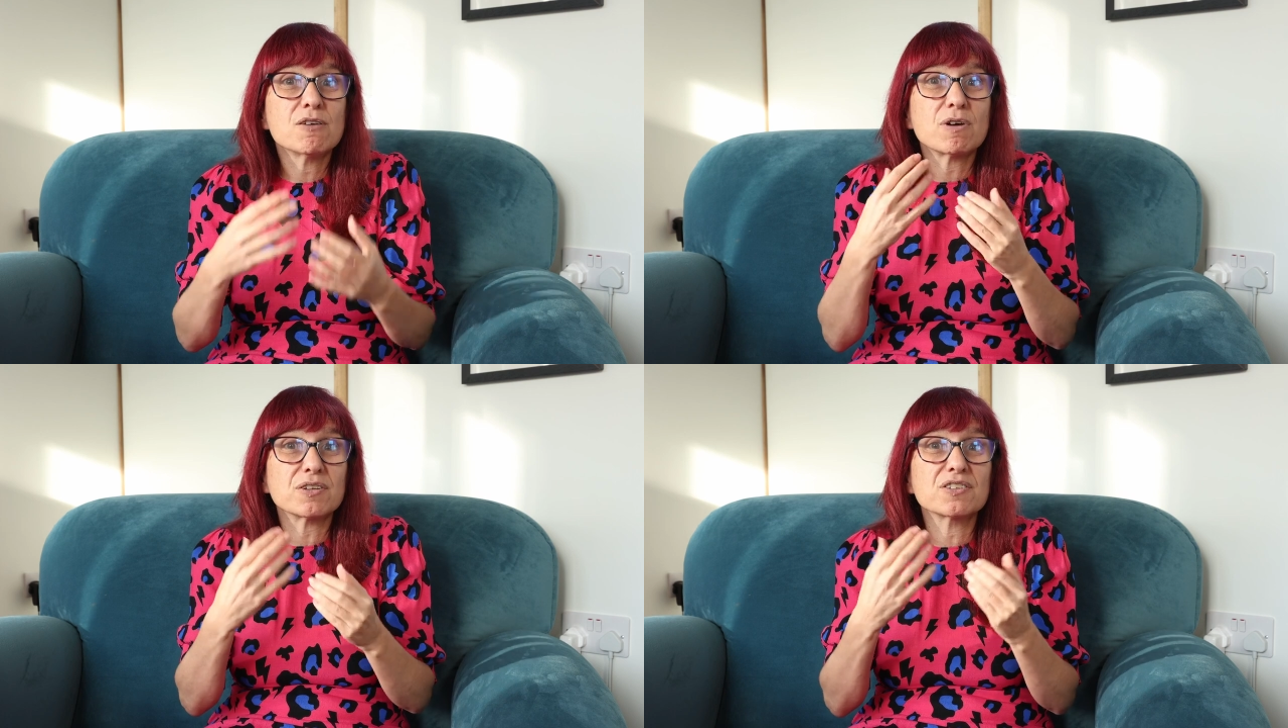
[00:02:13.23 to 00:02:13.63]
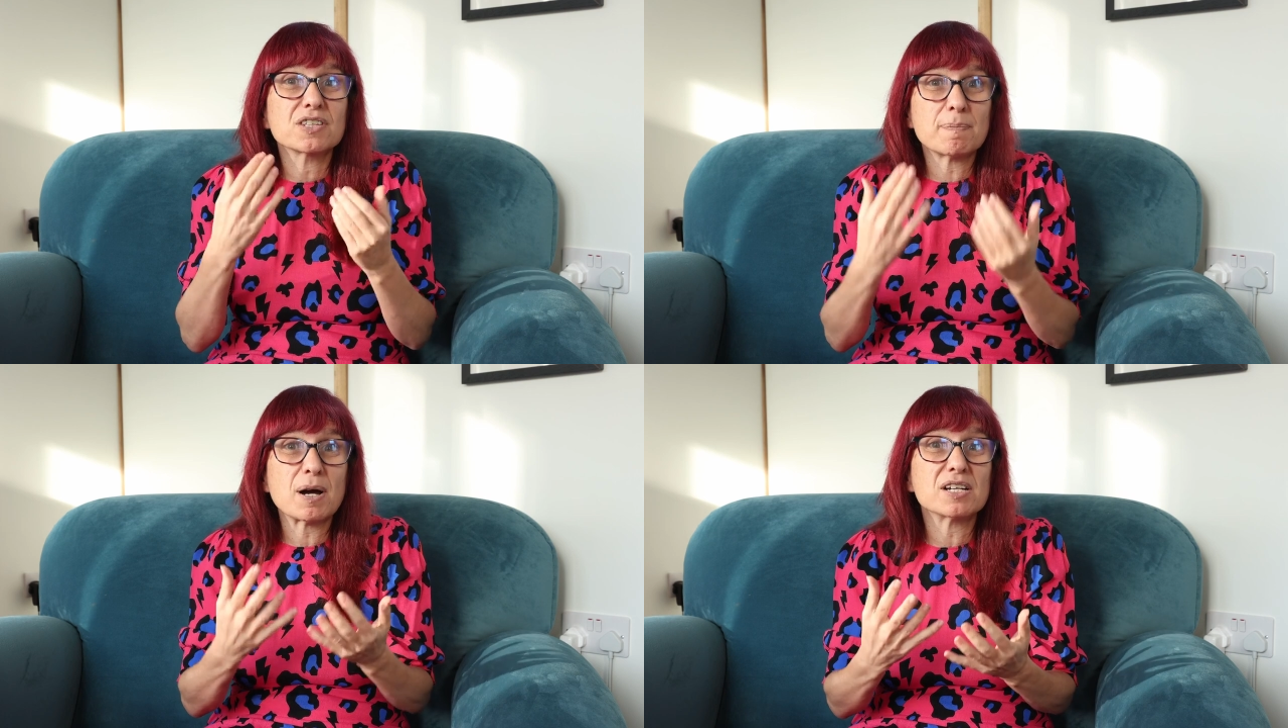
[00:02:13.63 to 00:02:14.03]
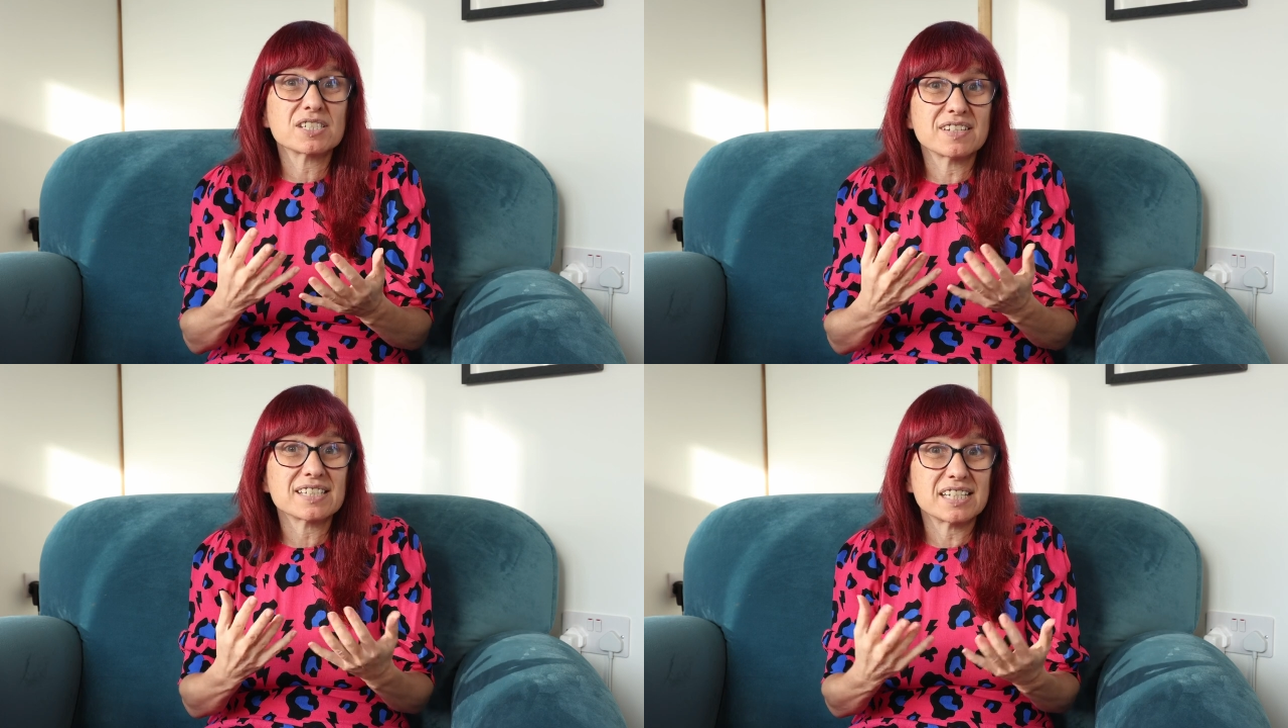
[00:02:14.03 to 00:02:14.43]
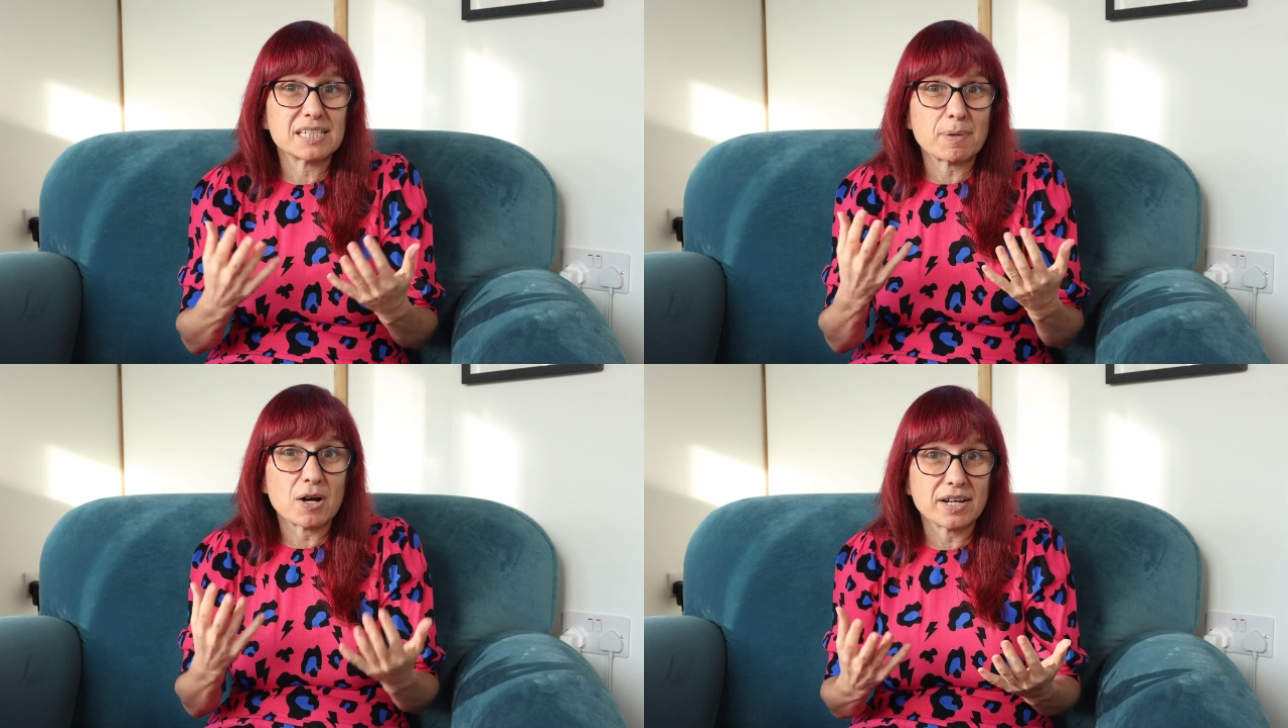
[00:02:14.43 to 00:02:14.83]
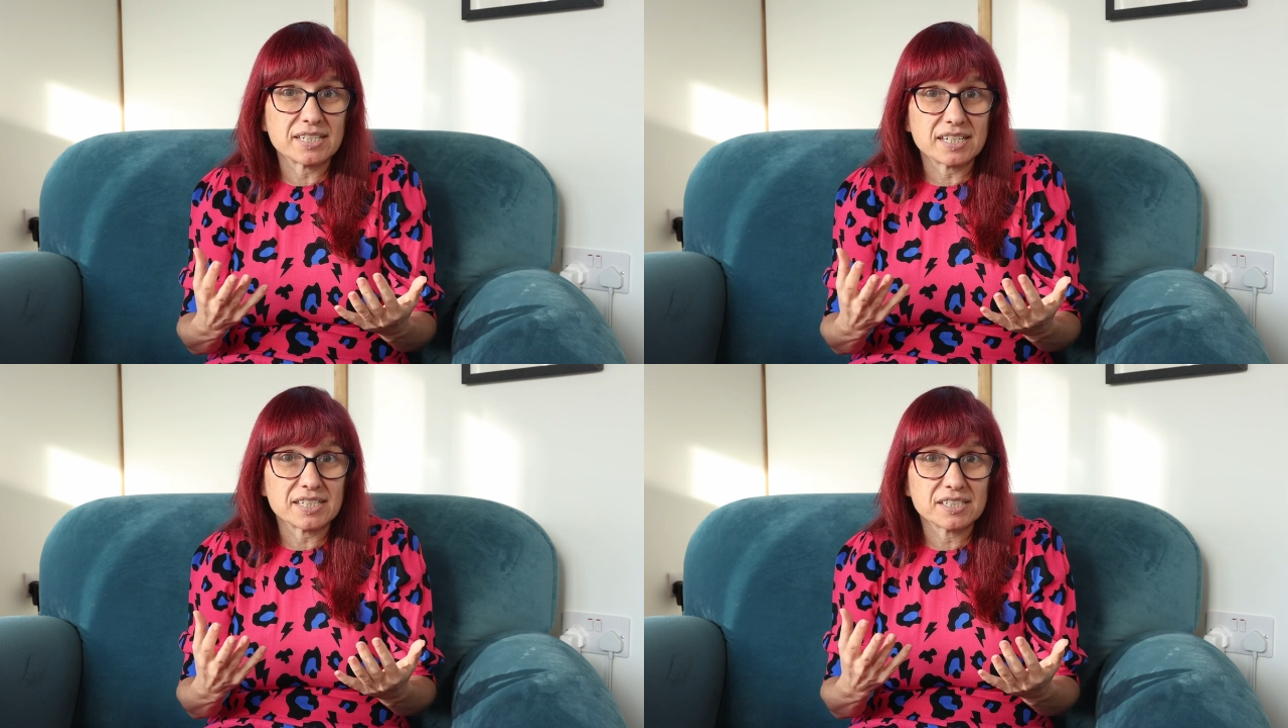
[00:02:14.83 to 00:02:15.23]
rather than the person that sits
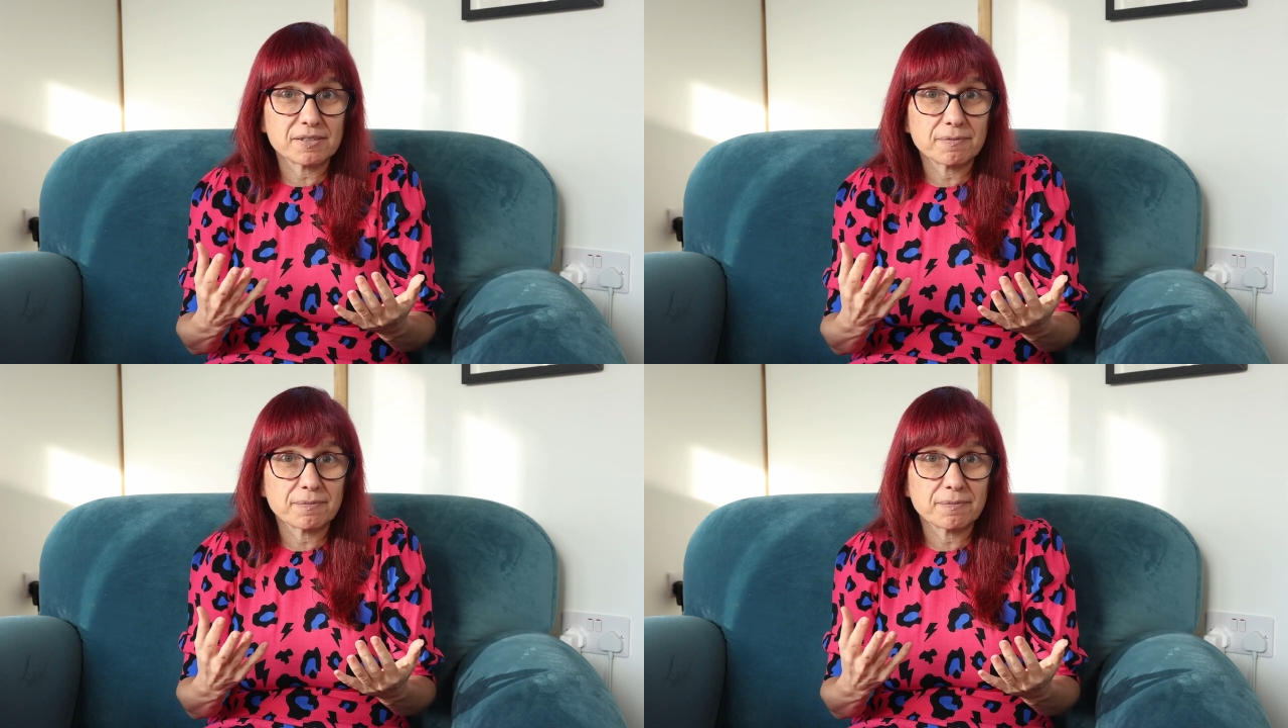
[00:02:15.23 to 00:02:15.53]
behind it.